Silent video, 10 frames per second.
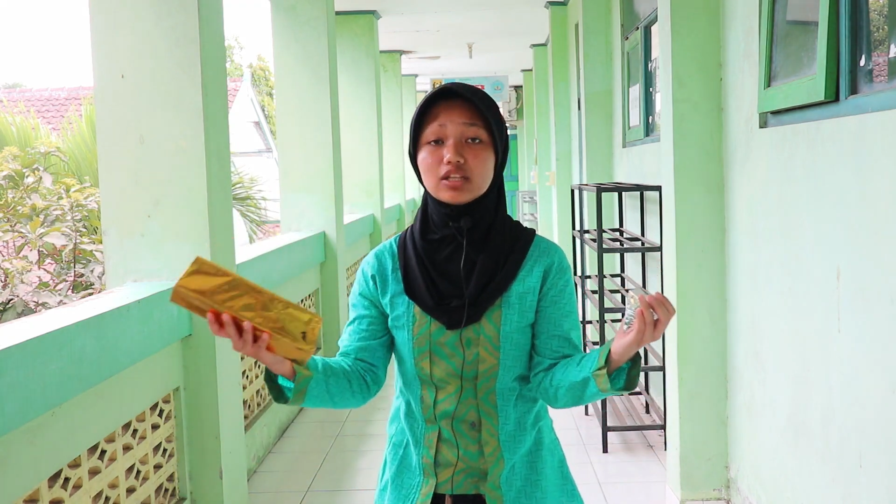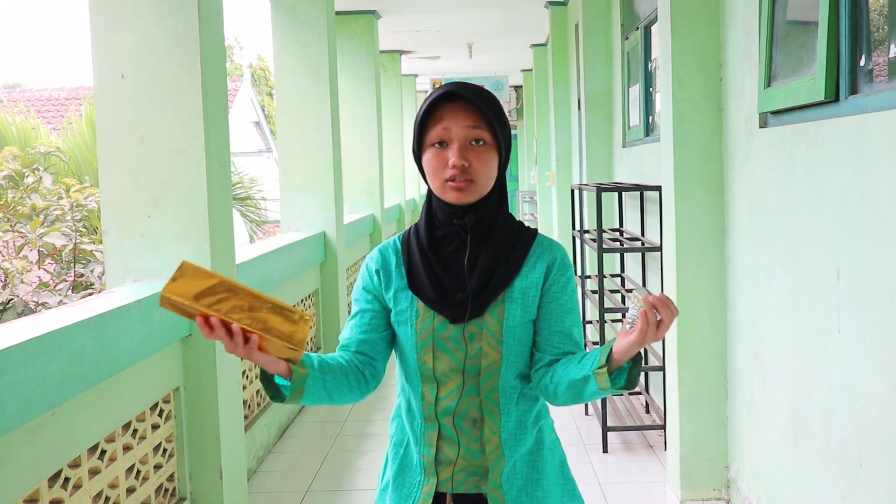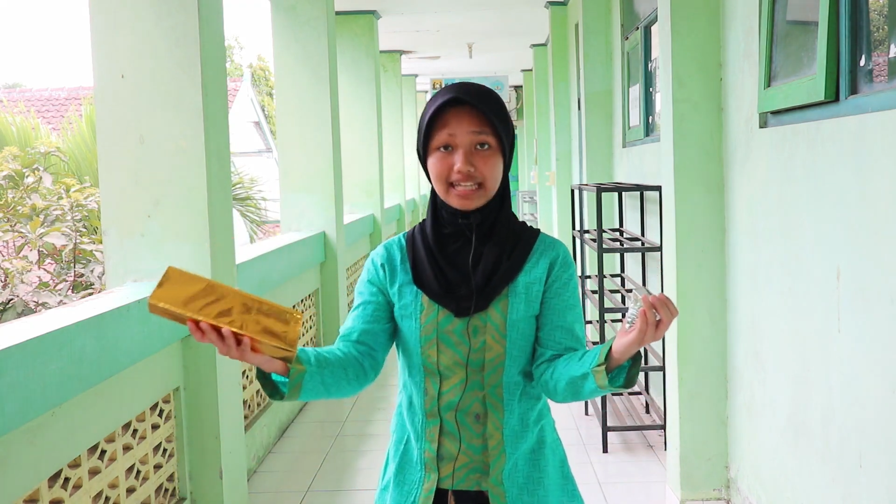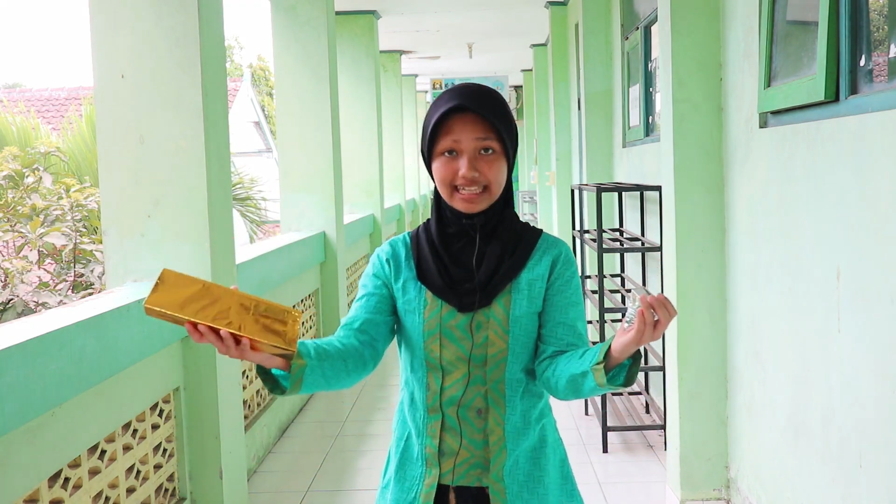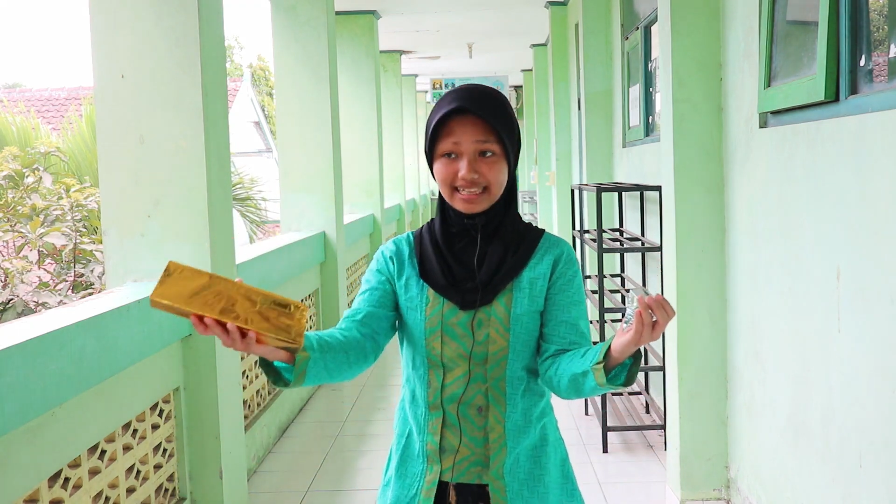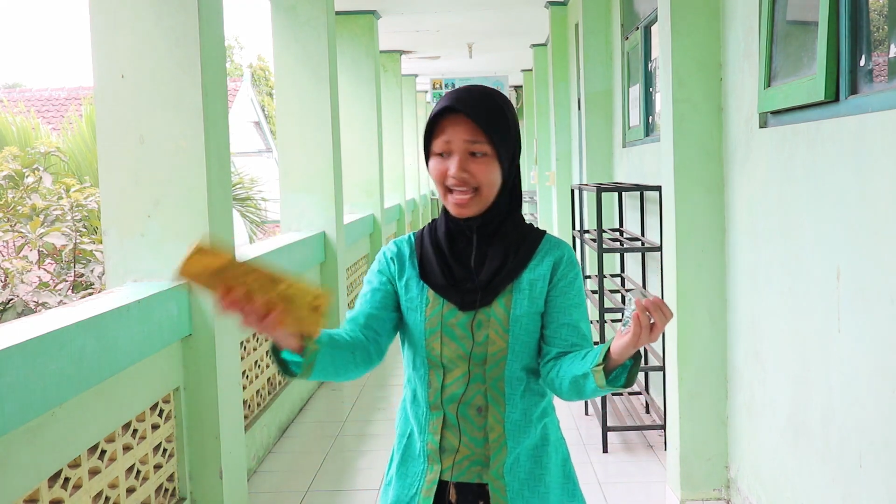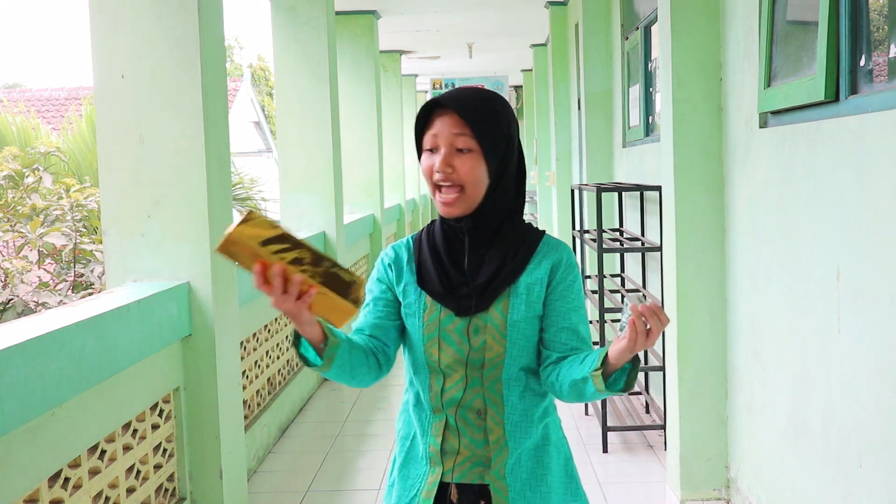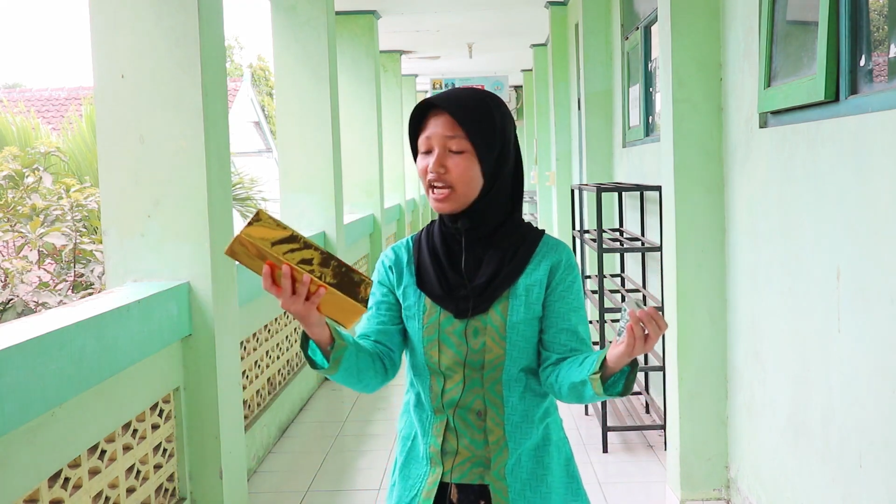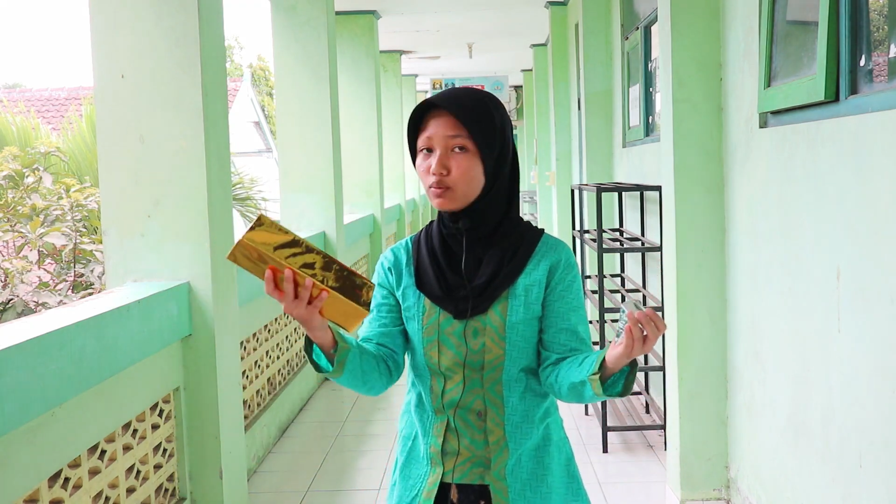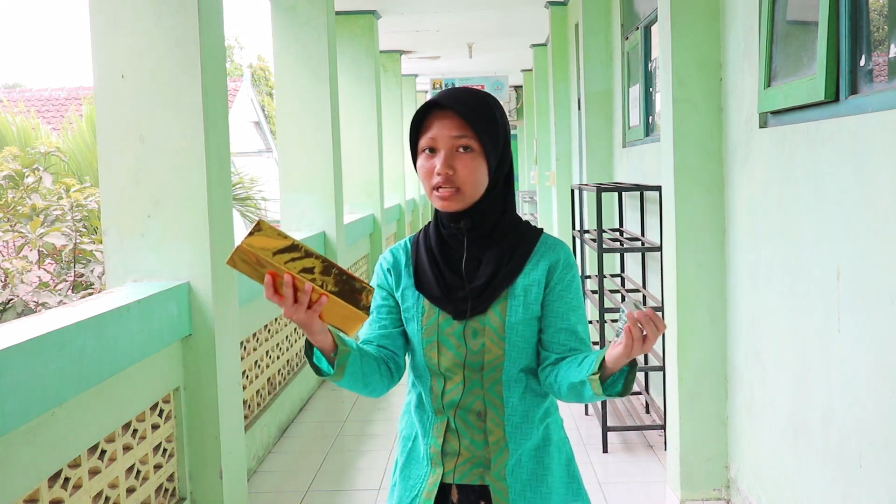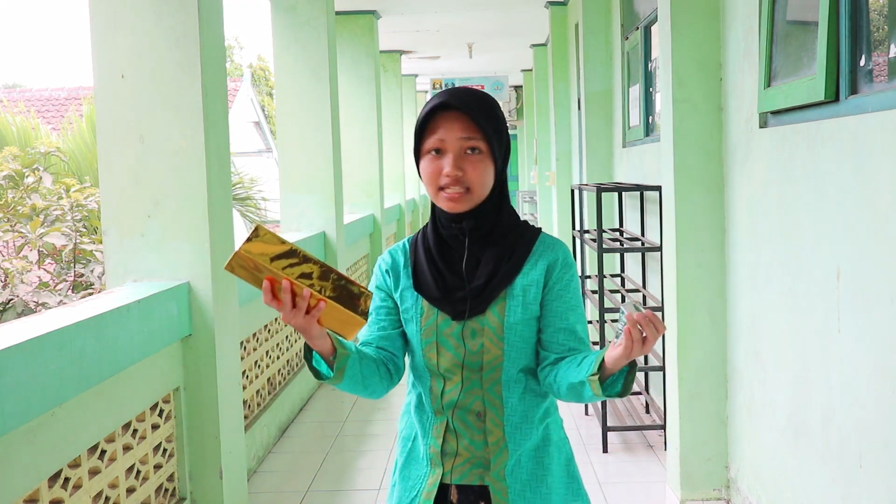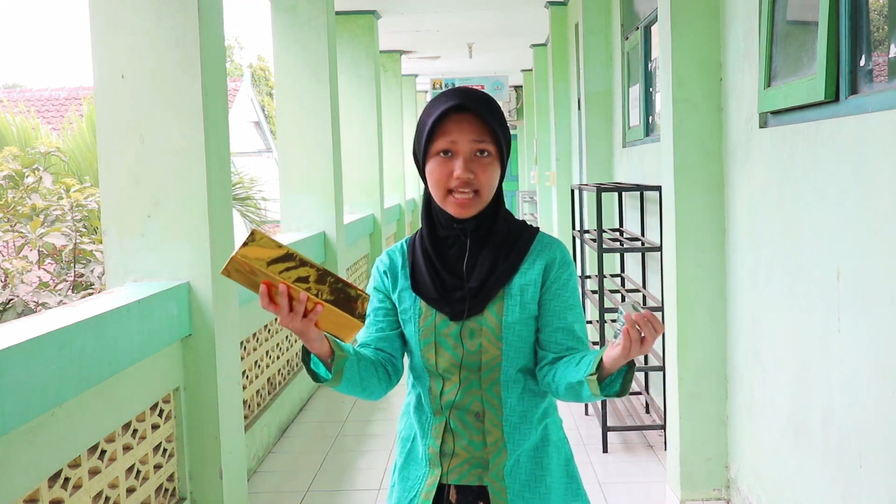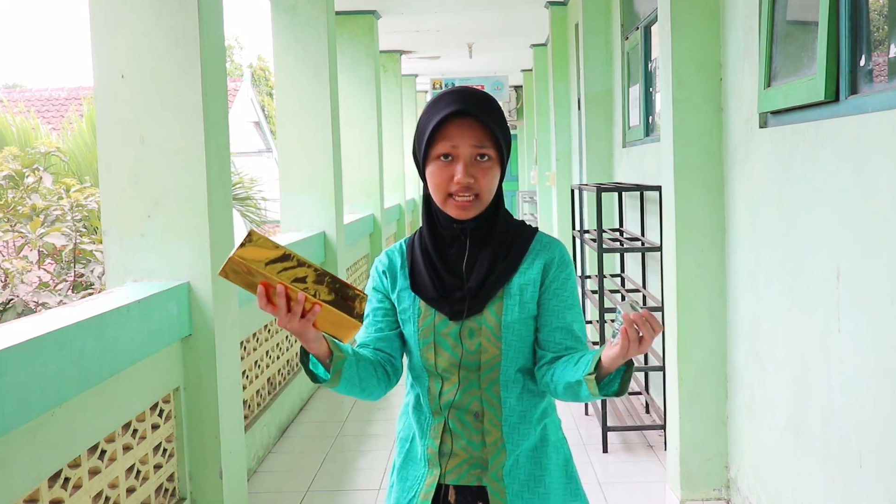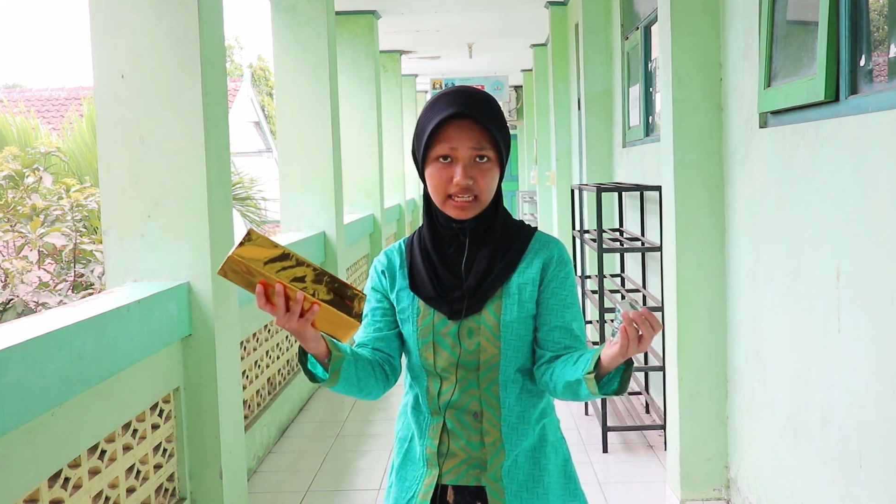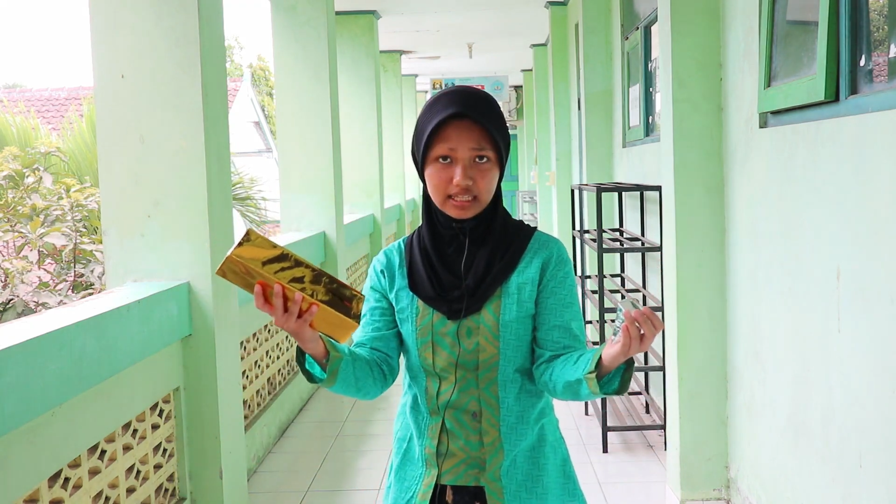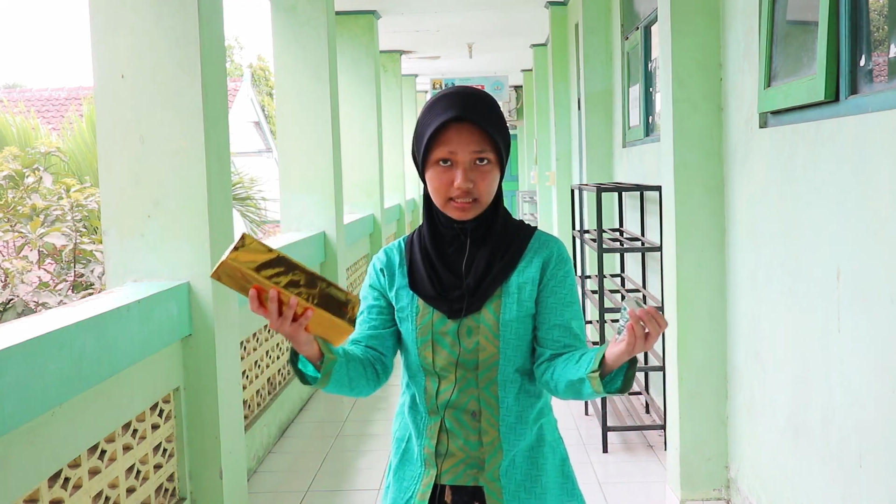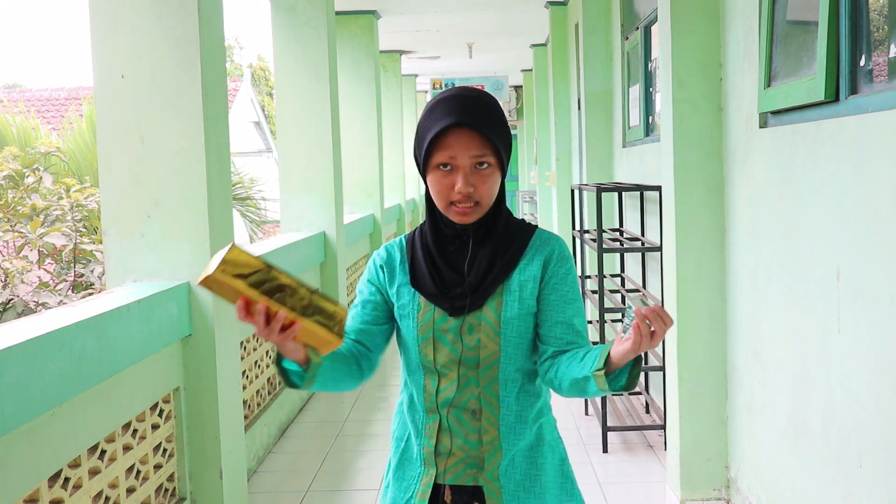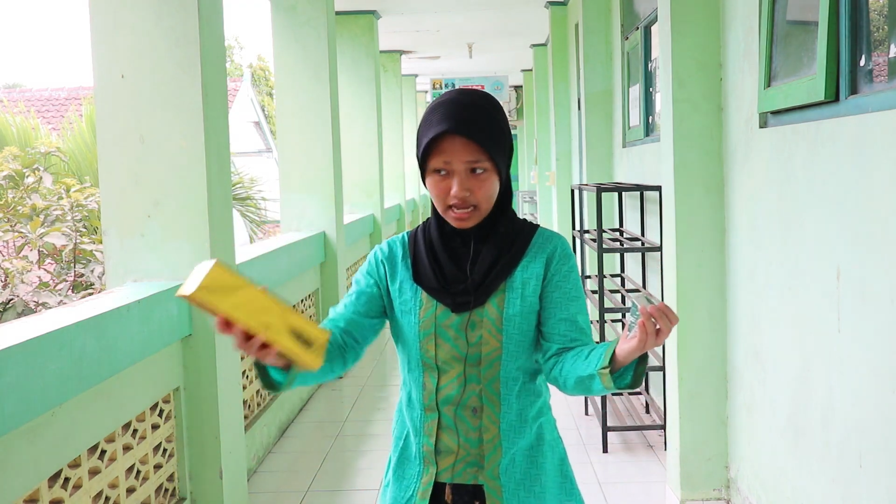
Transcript: I'll not let anyone take it.